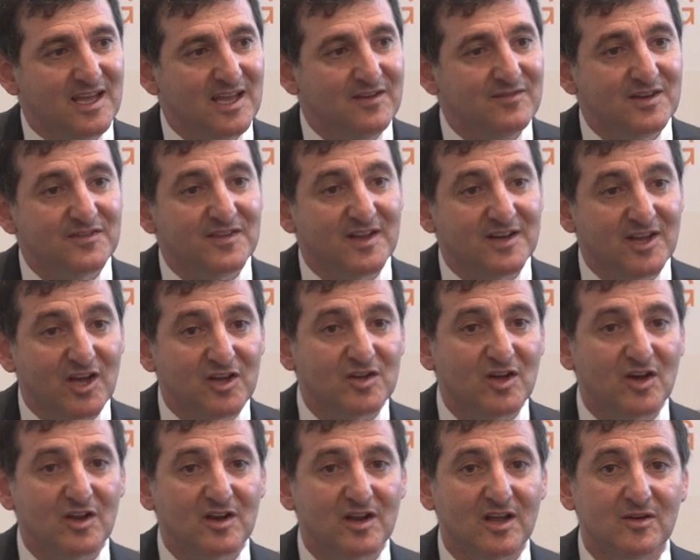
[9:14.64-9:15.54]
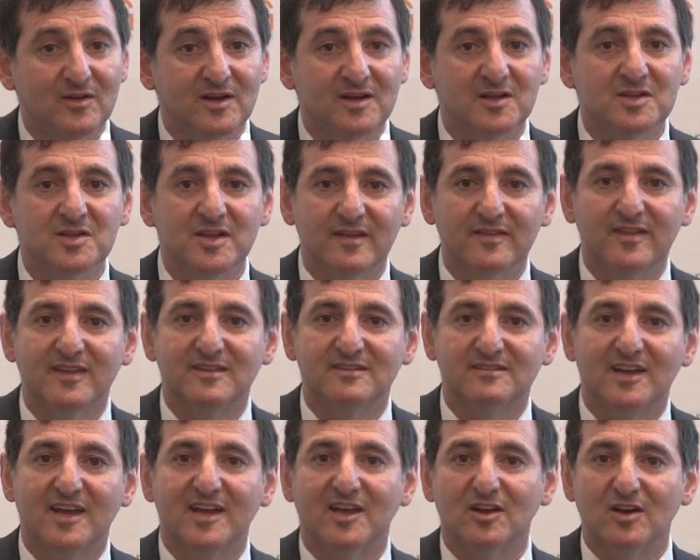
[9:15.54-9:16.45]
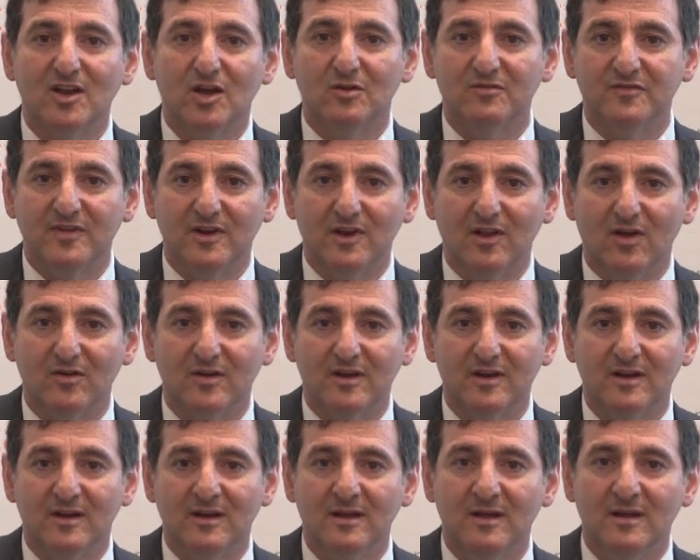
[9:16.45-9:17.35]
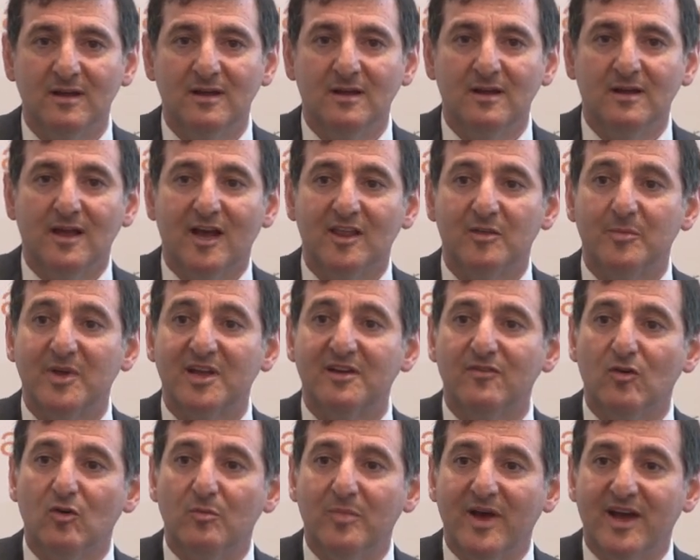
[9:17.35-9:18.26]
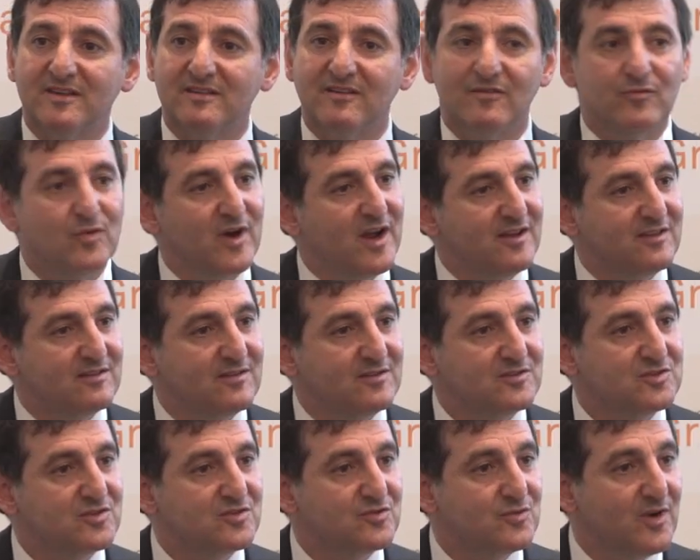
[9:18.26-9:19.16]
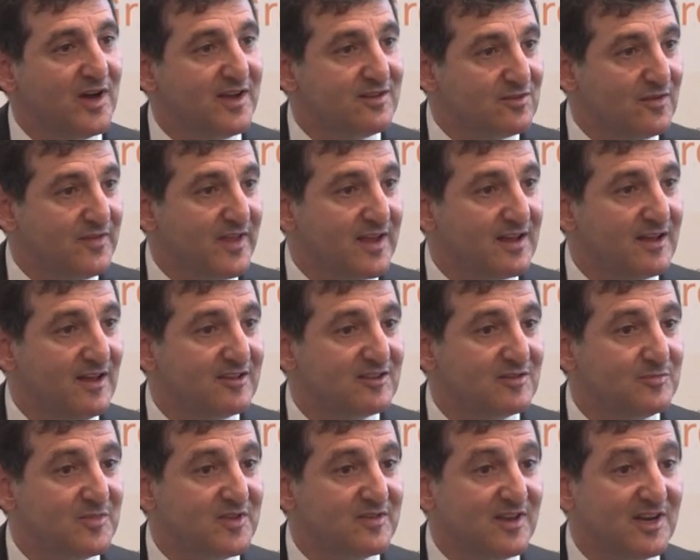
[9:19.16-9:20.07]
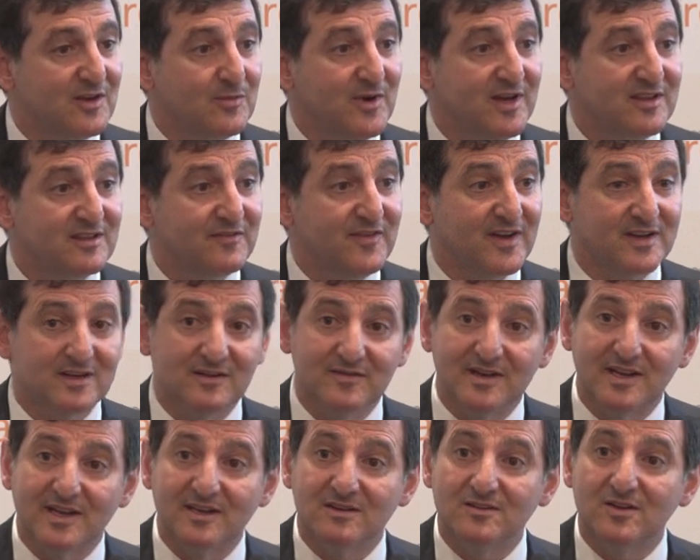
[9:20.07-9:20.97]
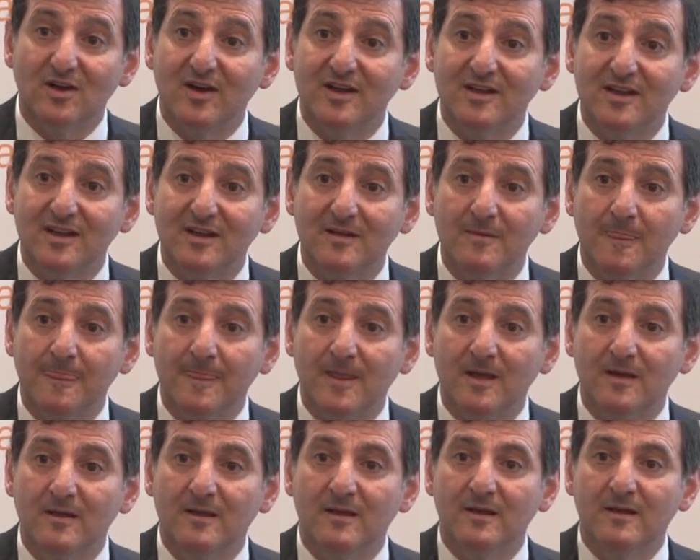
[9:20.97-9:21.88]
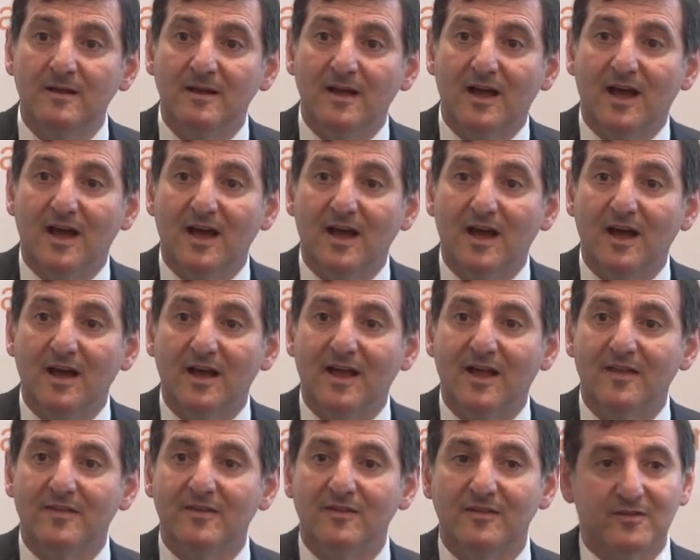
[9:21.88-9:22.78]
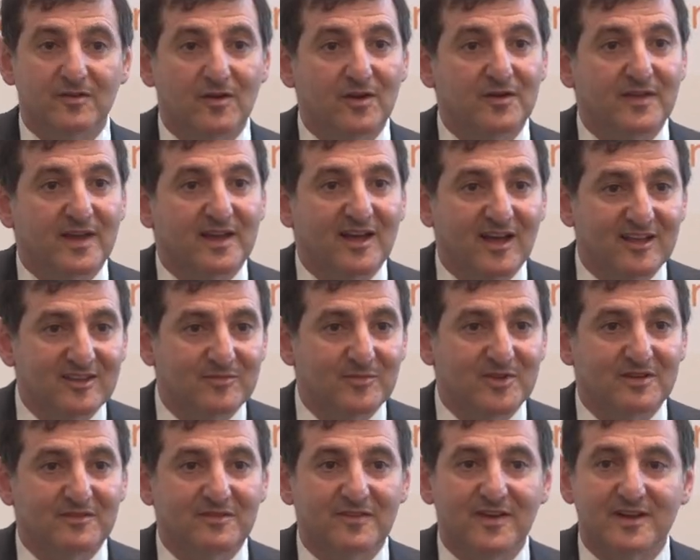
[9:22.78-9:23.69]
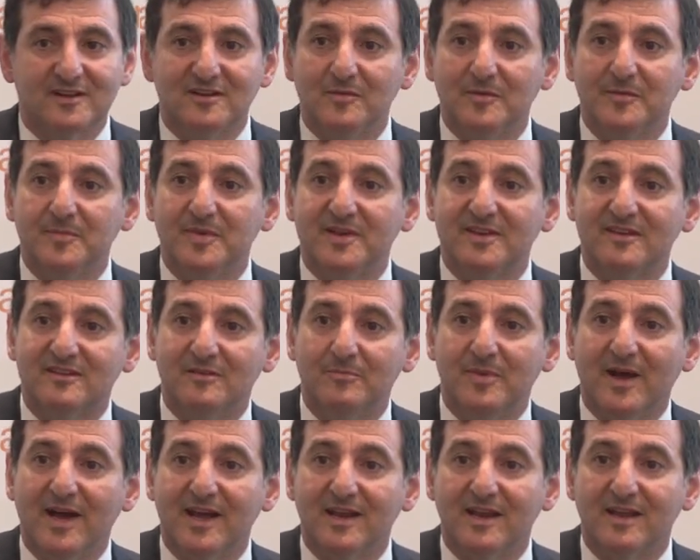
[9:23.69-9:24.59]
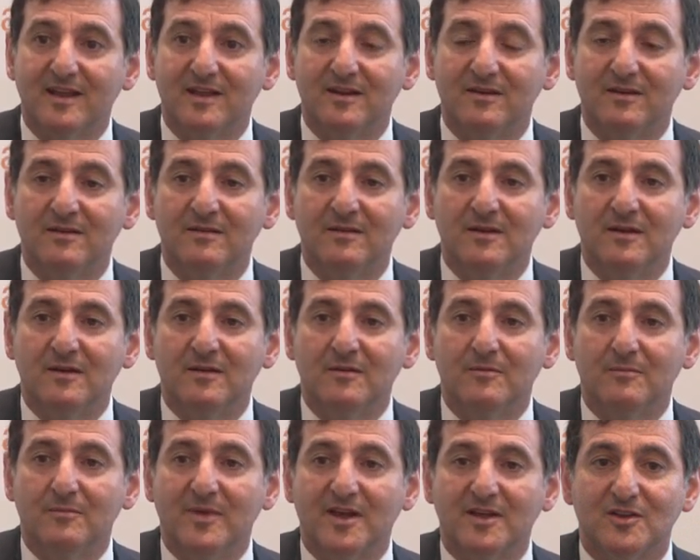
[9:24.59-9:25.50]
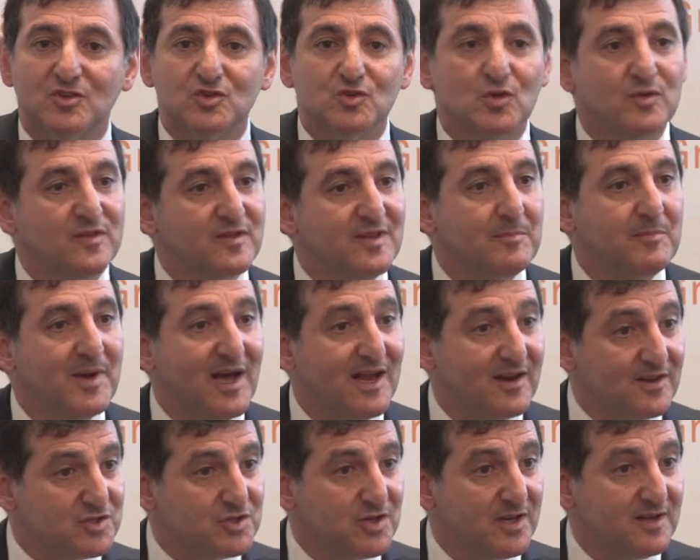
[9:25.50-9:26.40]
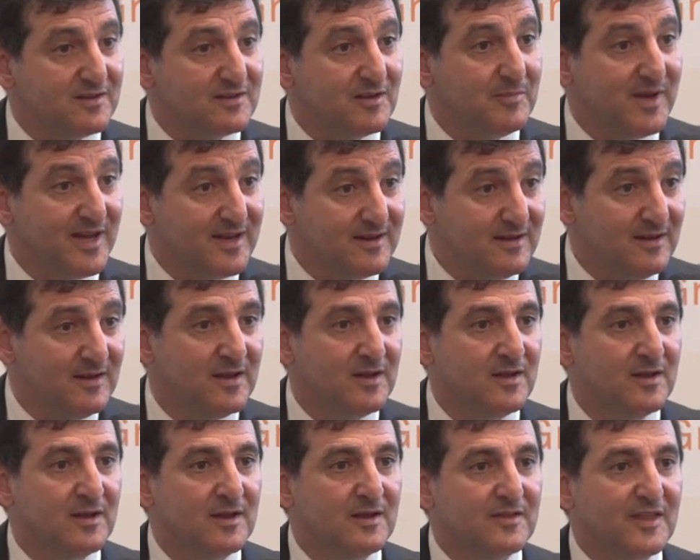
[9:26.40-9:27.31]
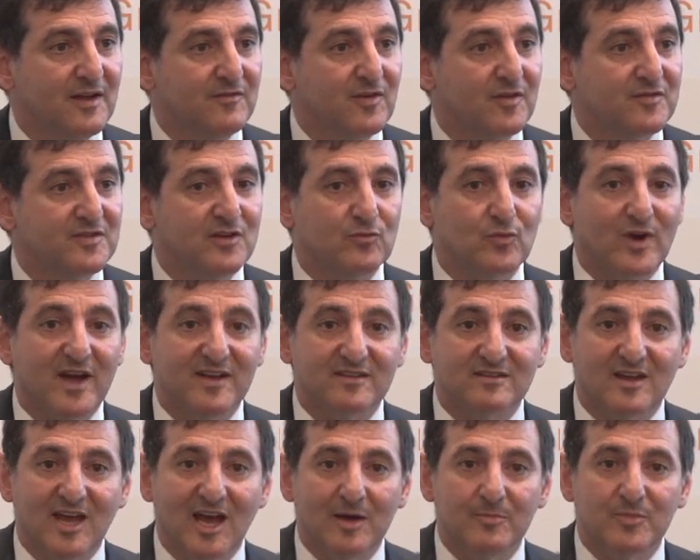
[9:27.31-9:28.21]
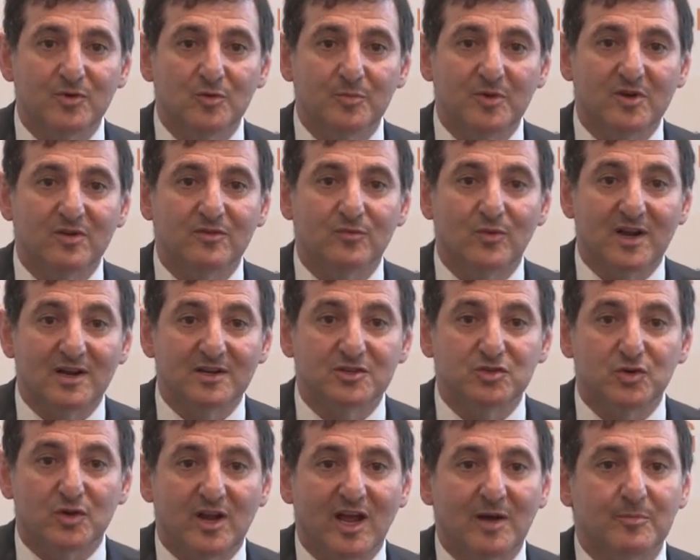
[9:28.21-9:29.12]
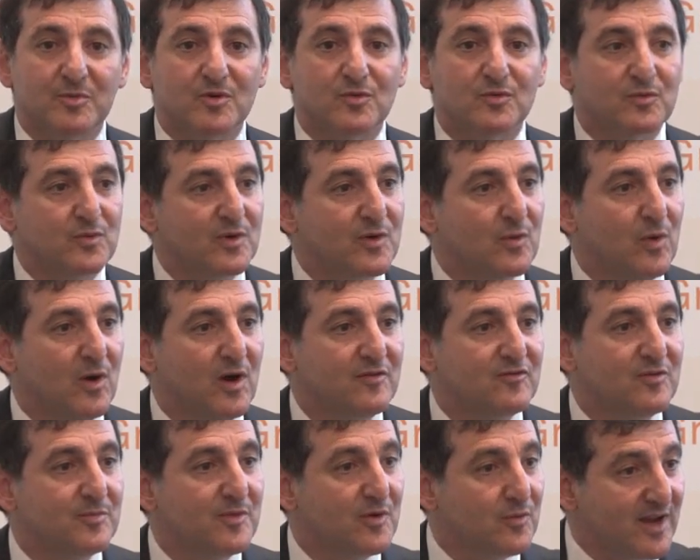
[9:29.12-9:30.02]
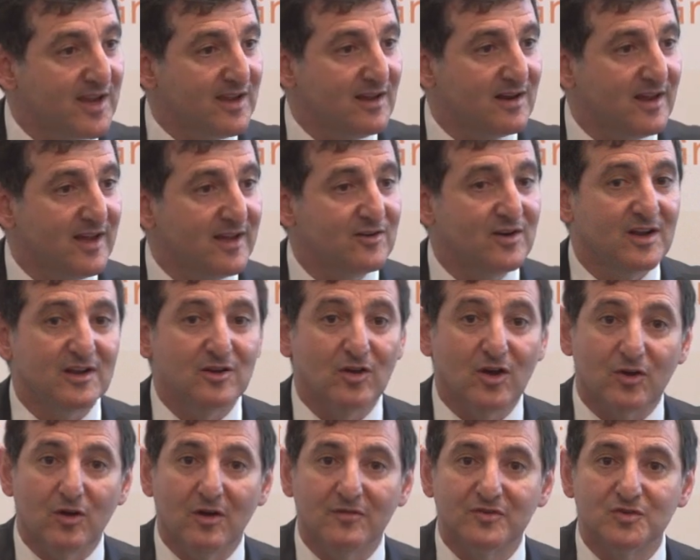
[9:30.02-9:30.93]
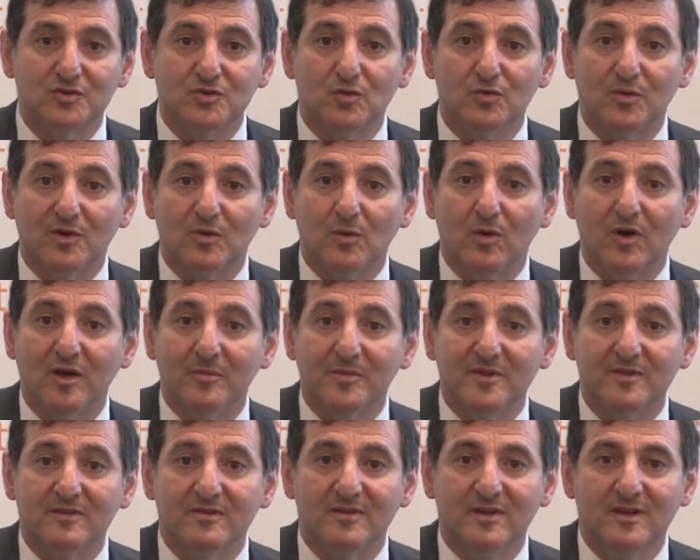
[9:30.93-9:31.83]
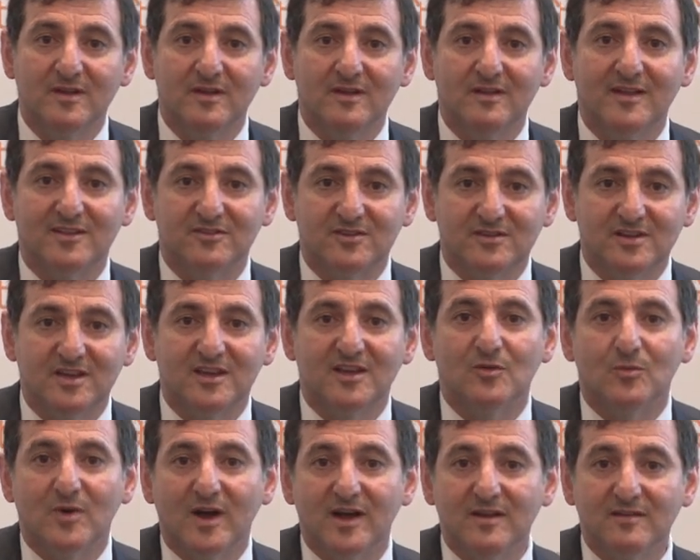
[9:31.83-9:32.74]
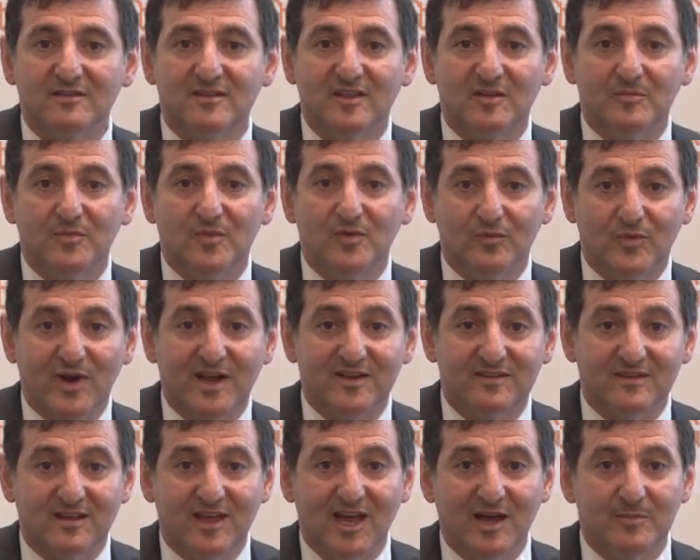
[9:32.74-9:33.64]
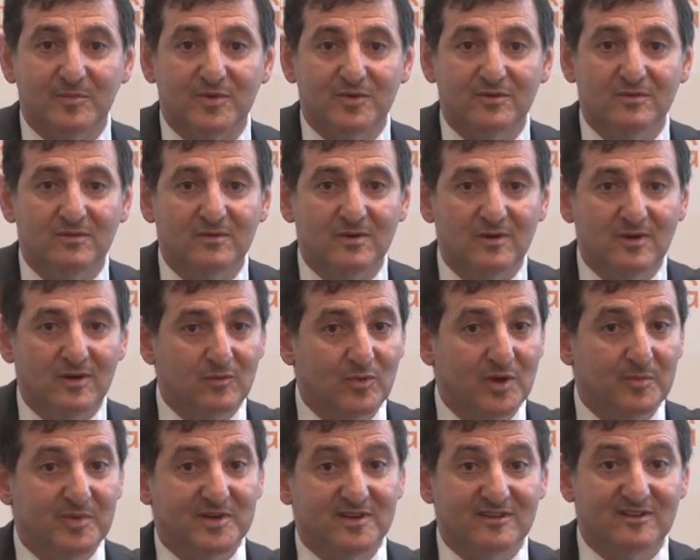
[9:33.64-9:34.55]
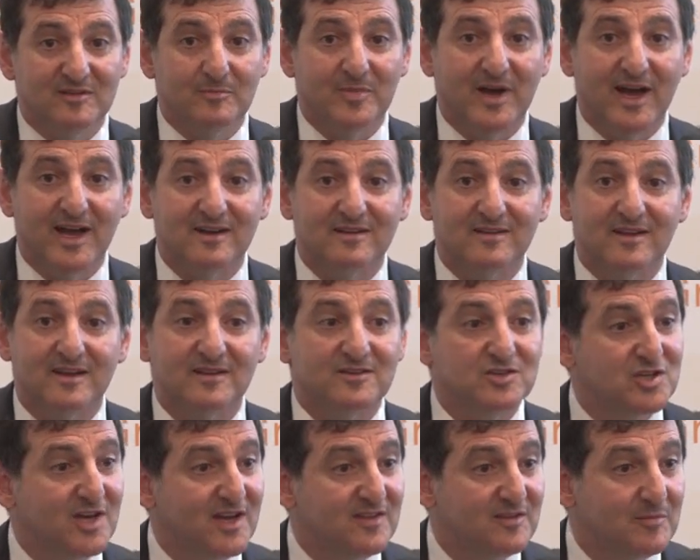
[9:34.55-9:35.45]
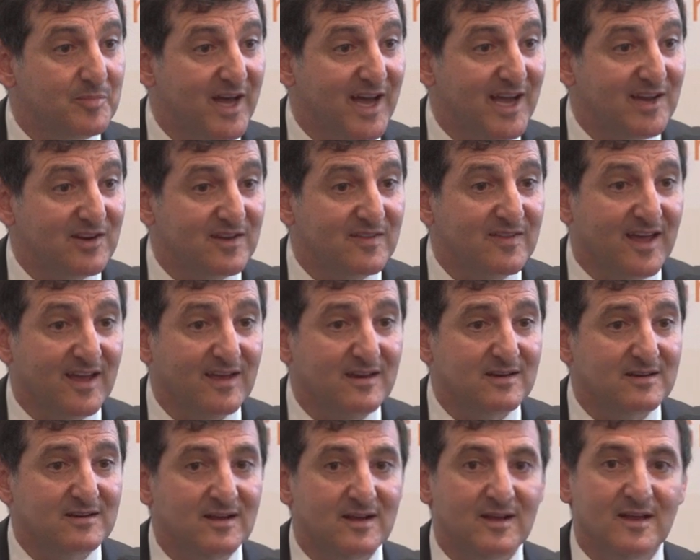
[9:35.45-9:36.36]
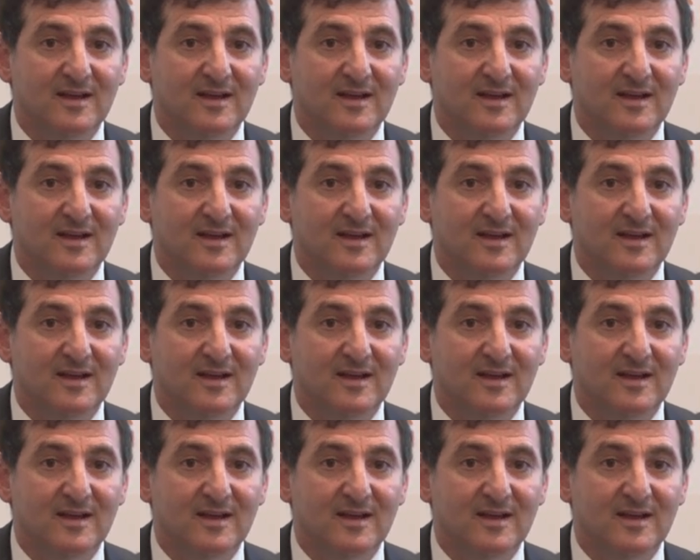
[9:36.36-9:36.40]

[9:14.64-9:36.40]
even if they don't go lower, they're staying lower for longer. And the big four banks have raised interest rates on their customers anyway. It's effectively tightening. And so the customers are effectively participating in making sure that their balance sheets are better. They've obviously raised capital because regulatory capital is required from the regulator, like offshore requirements. That's tier one. So they raised the capital. We participated and then shared the pain in that.